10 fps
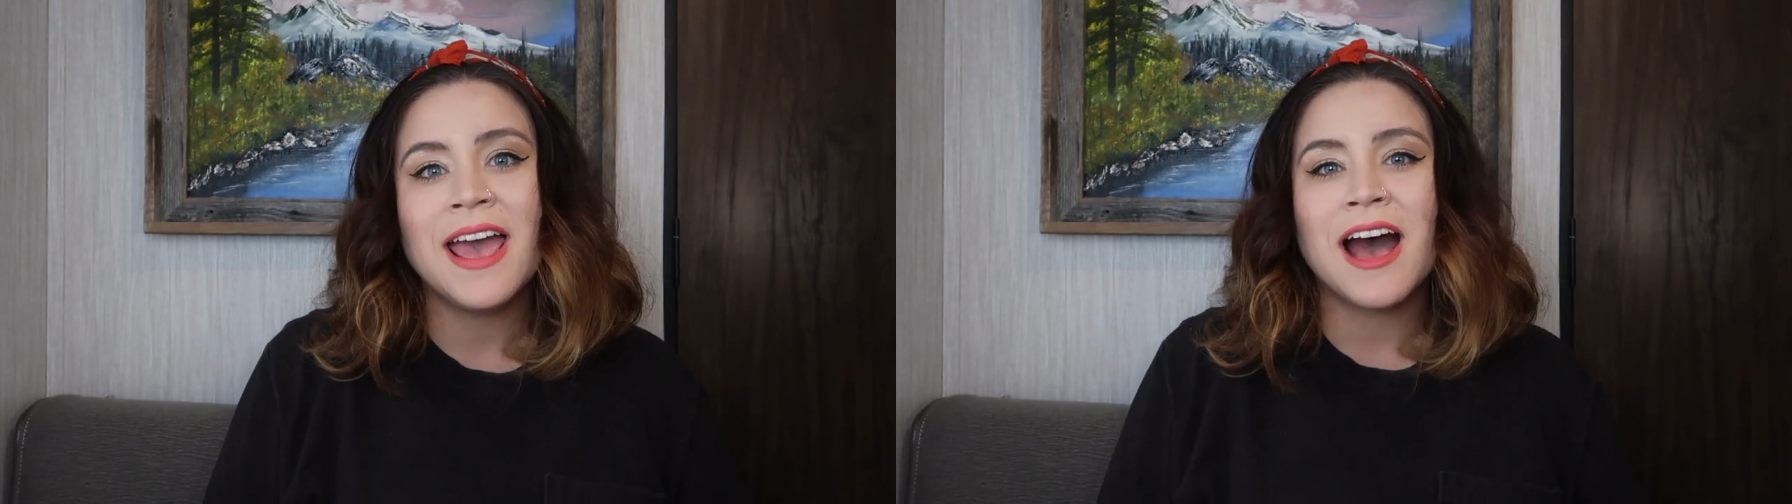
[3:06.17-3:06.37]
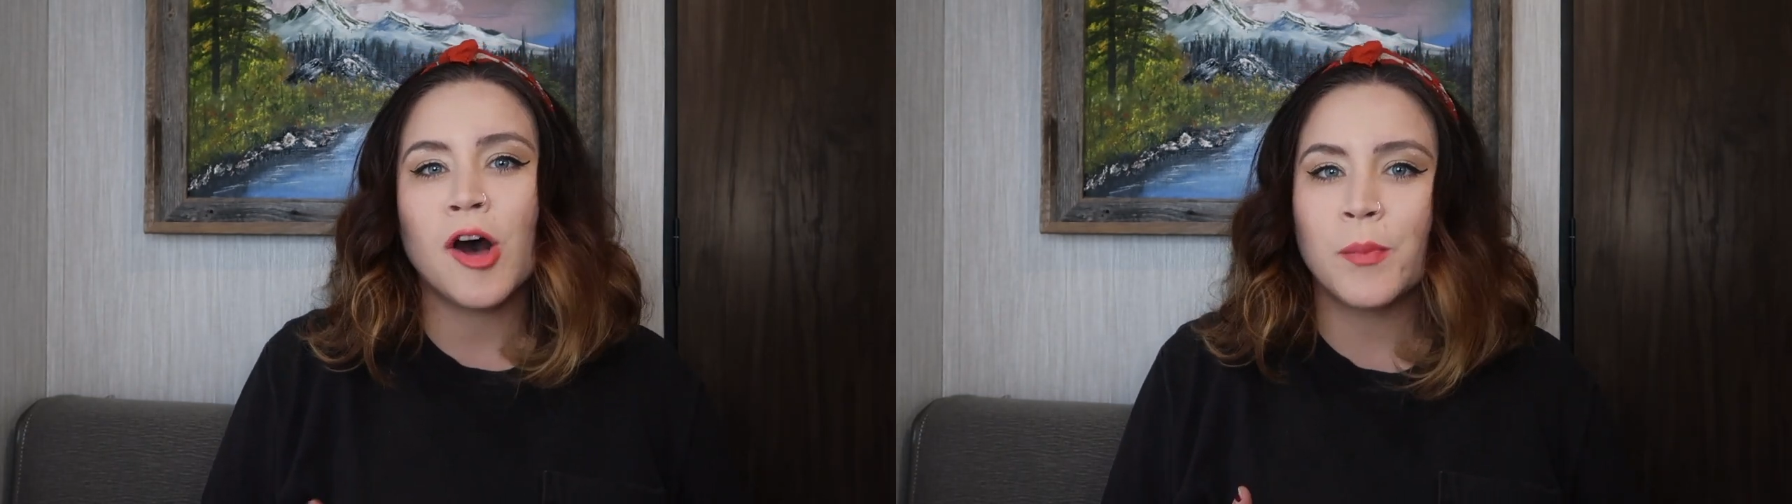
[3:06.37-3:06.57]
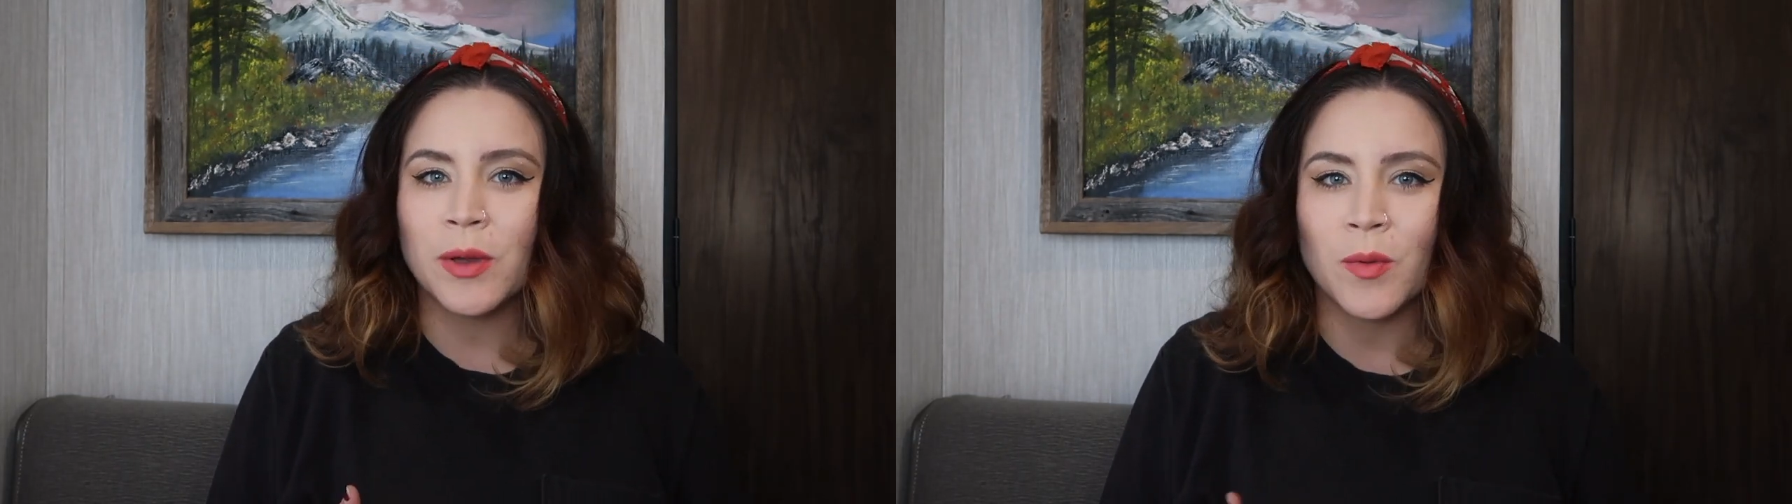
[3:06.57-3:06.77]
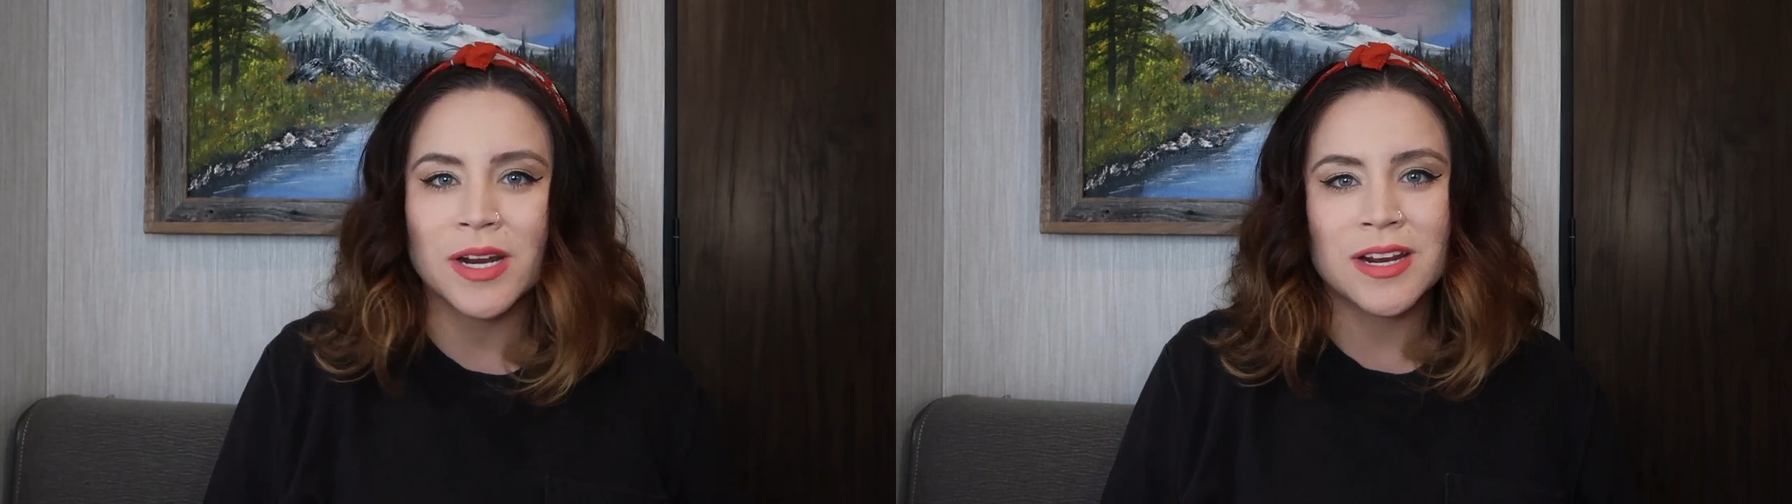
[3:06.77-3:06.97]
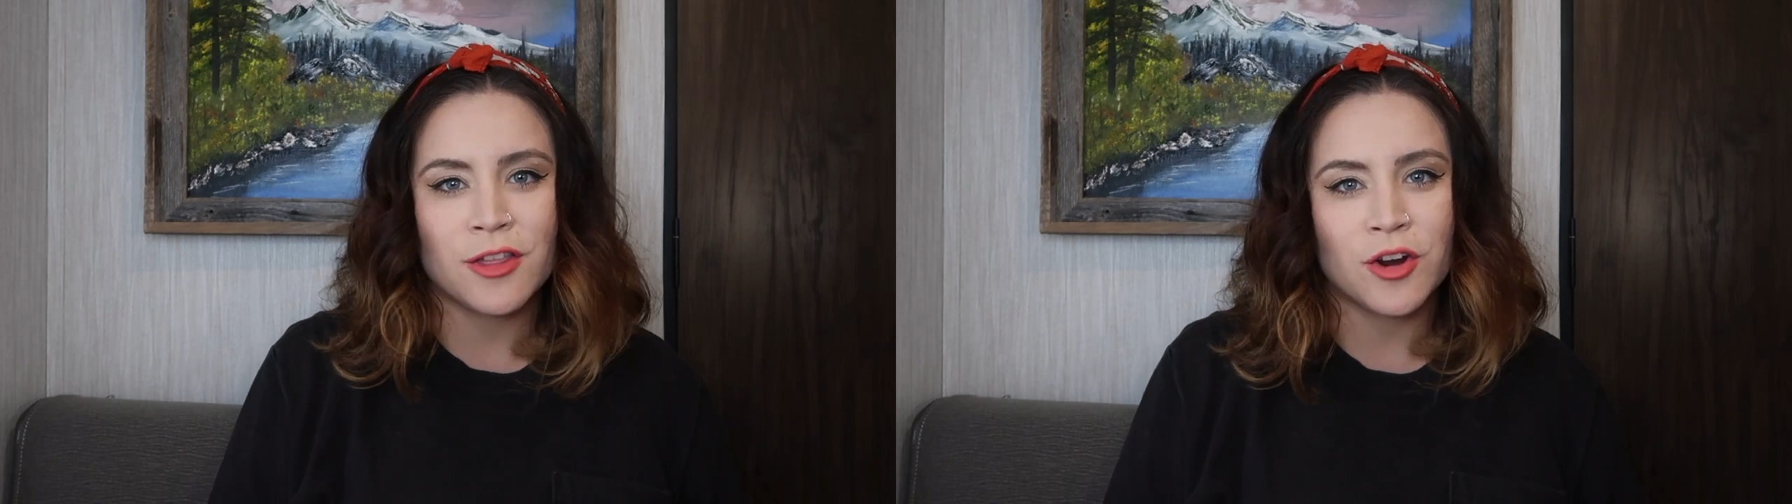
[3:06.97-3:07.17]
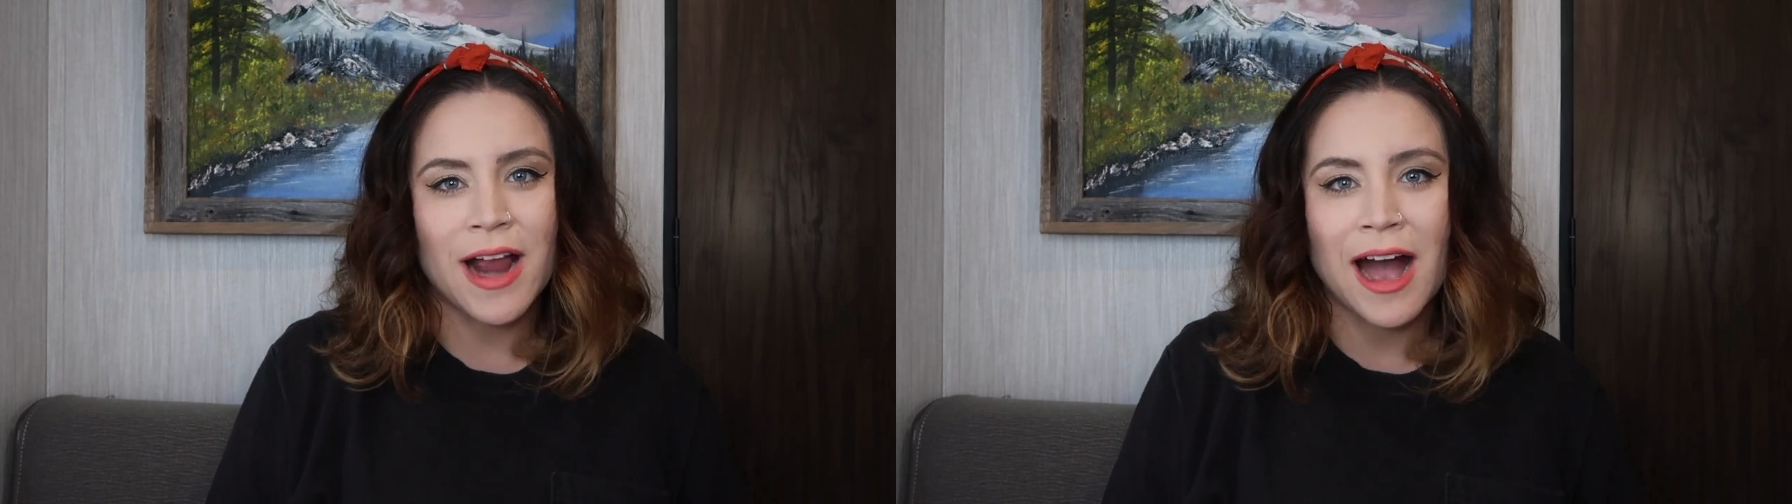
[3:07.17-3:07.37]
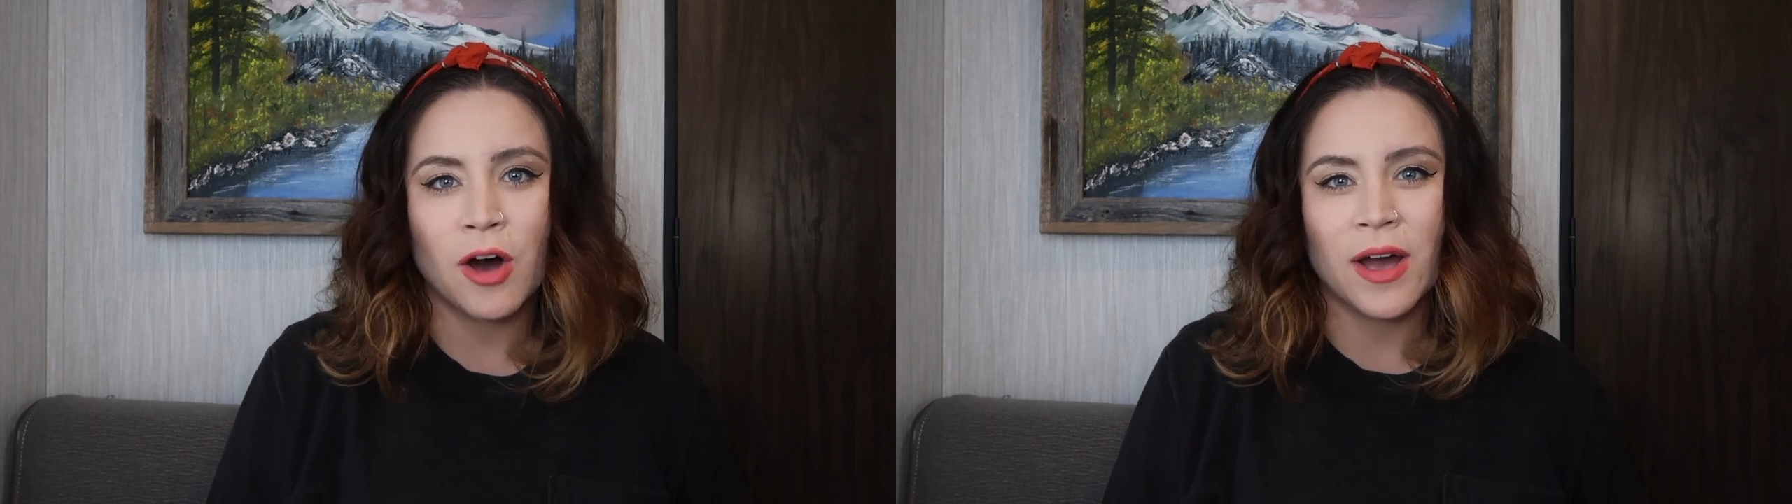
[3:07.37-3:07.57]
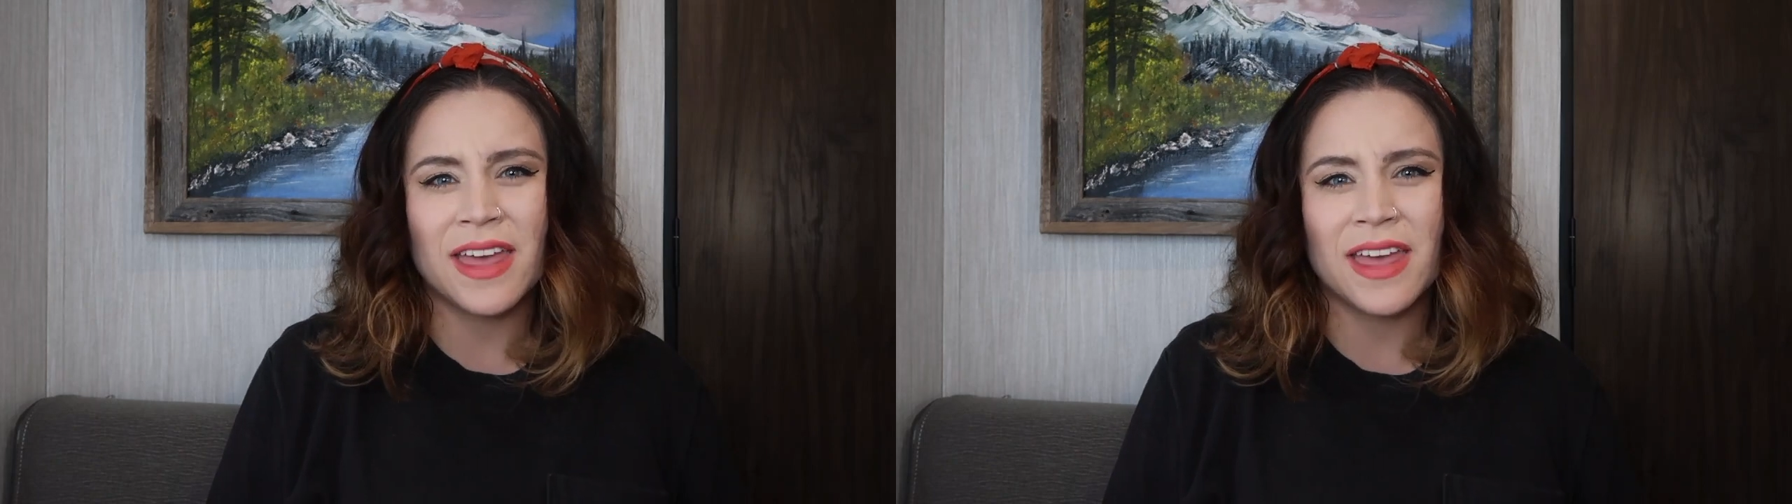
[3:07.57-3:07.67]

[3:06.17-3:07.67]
helping one another out.